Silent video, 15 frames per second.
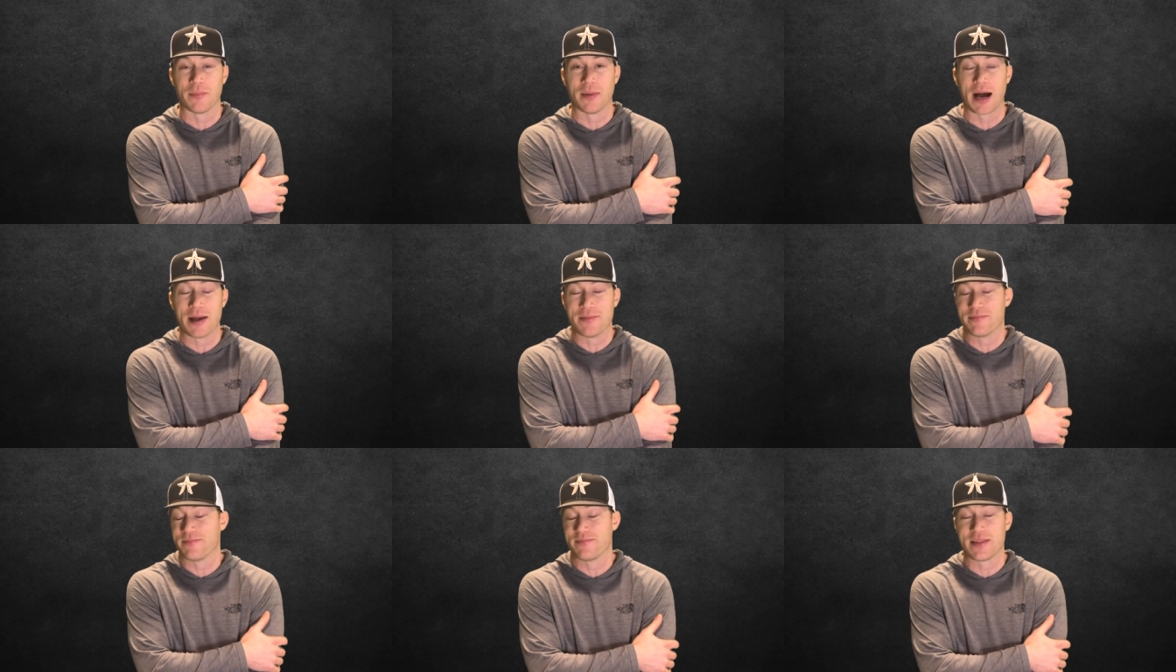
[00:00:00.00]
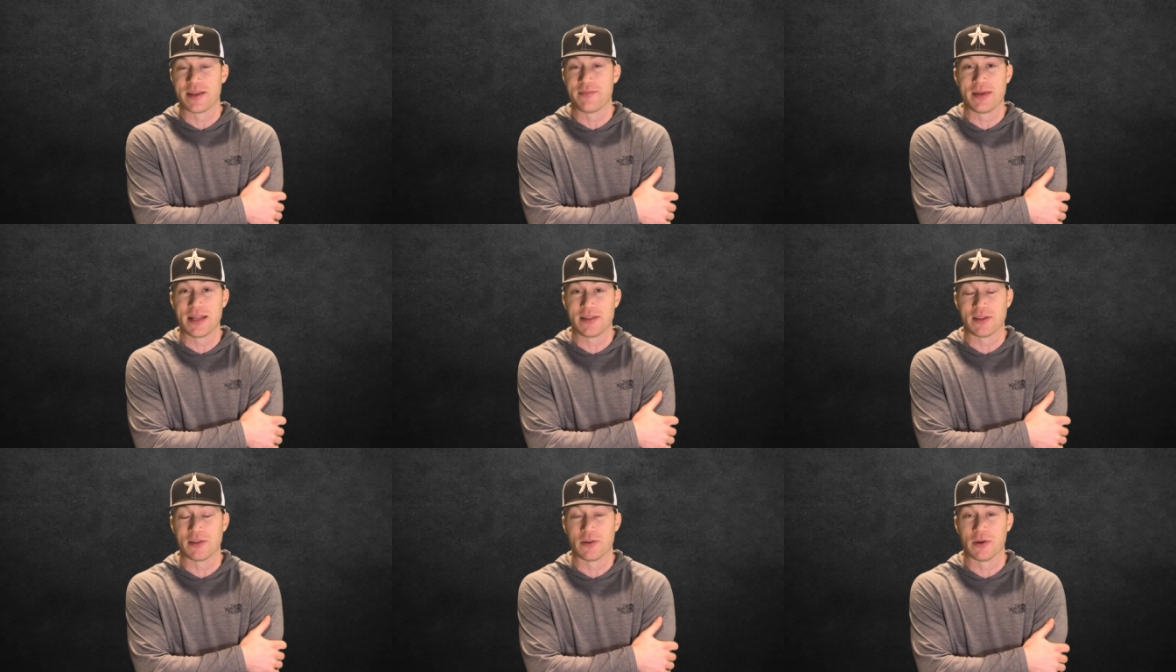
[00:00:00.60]
I didn't
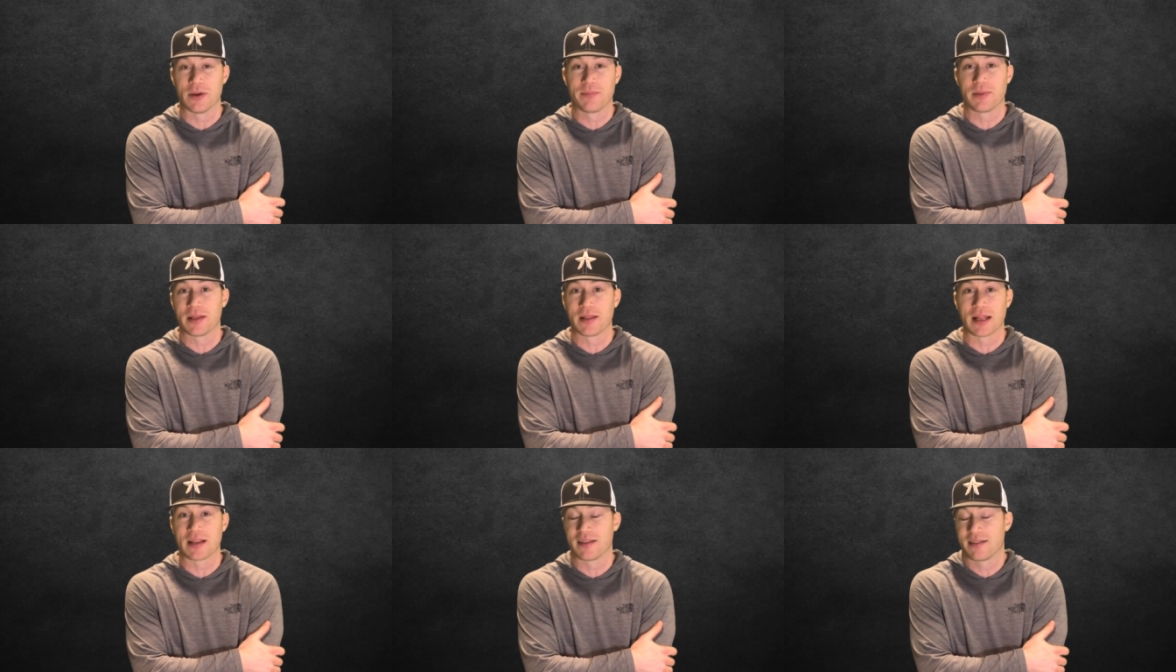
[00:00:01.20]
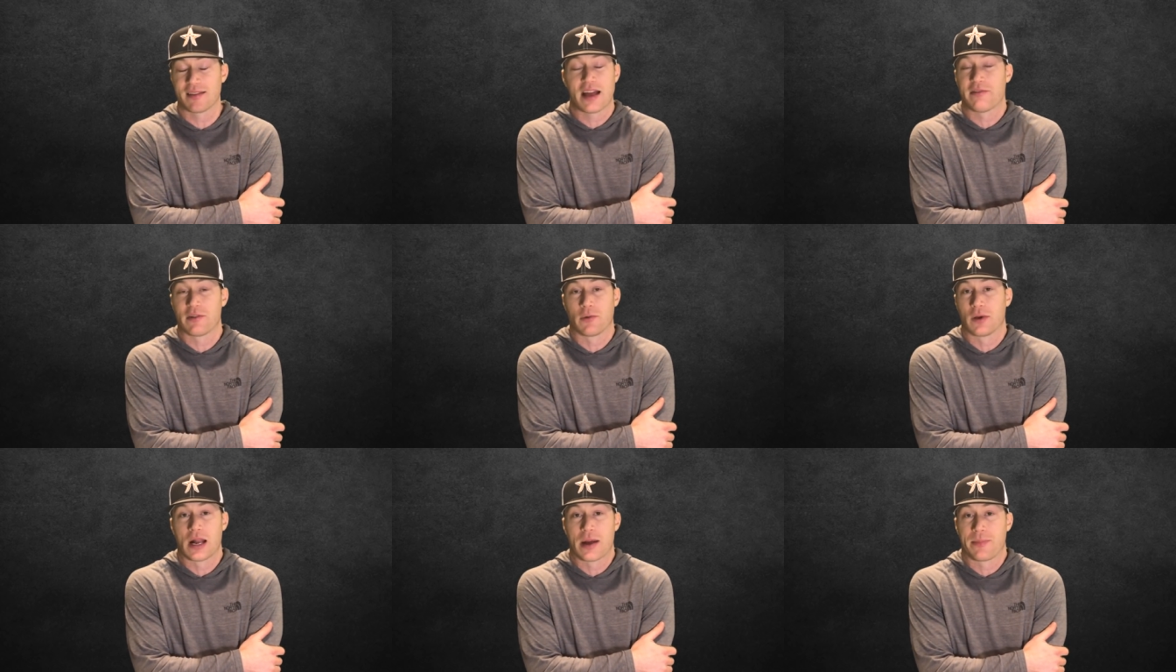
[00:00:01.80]
mean to do it, but like
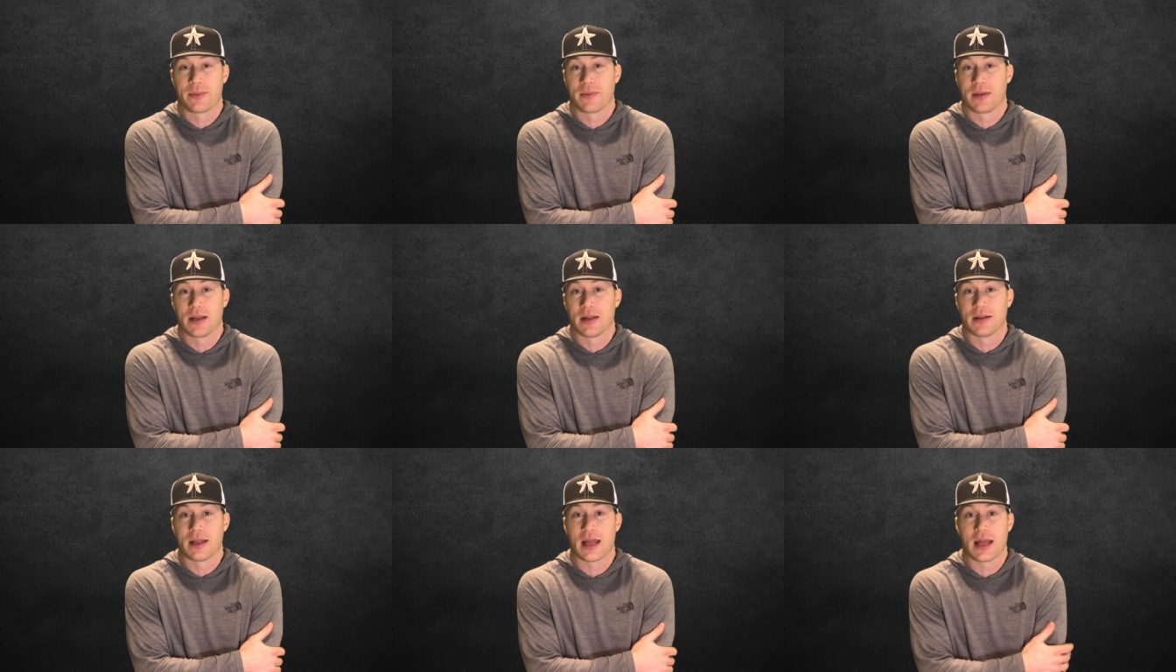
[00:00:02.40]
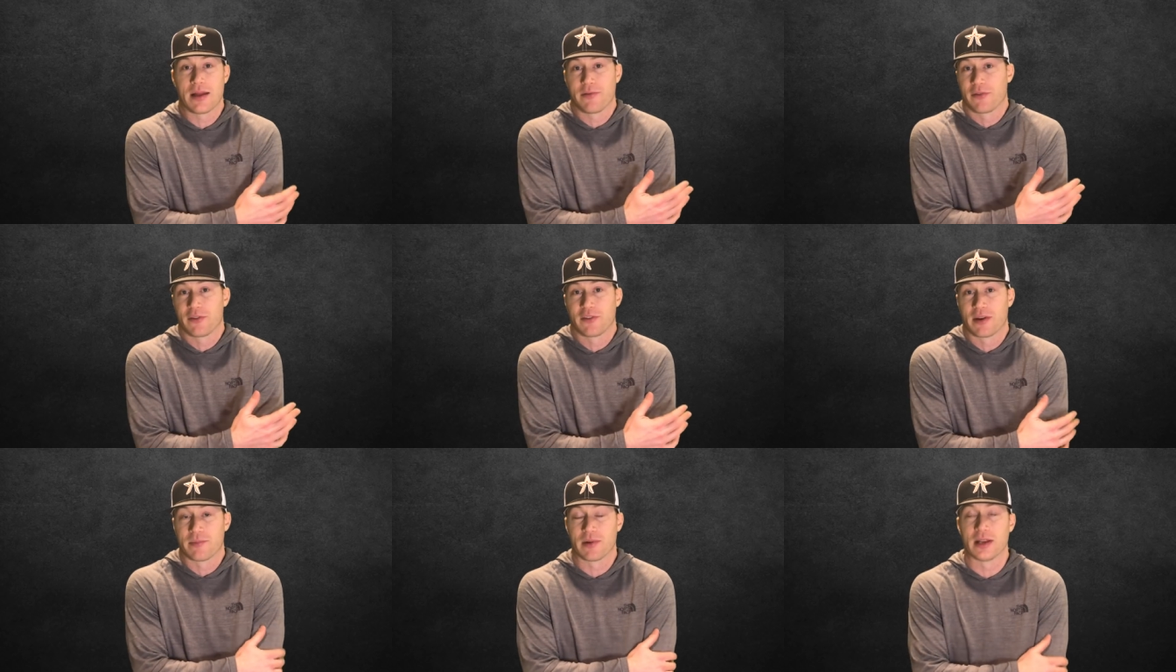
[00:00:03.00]
7 went up in a day for
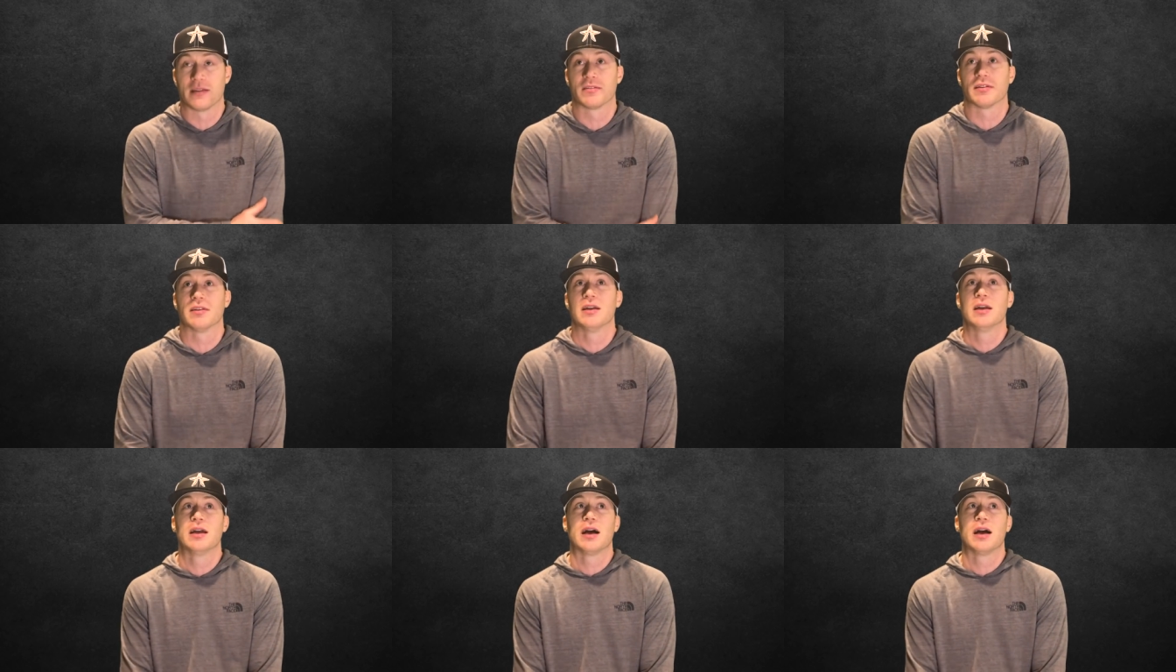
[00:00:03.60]
some reason.